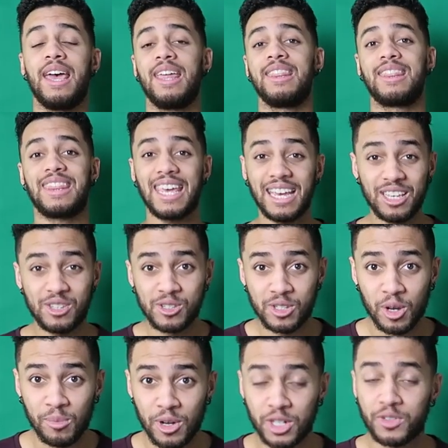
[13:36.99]
And thank you
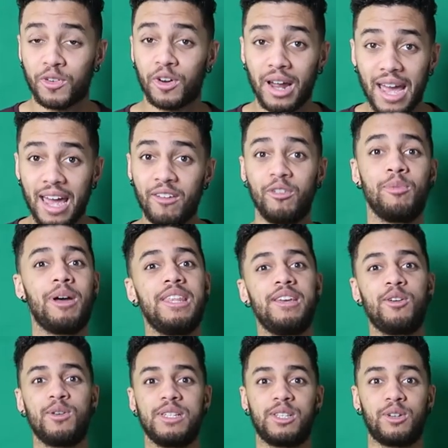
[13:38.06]
so much for everybody
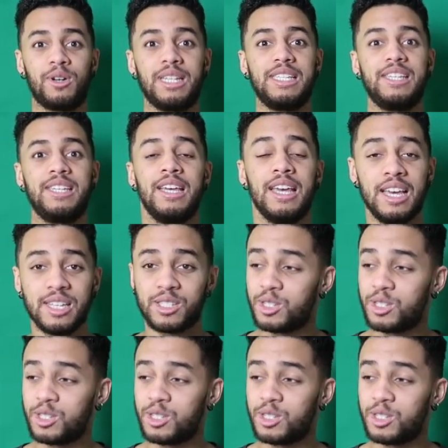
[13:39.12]
who is already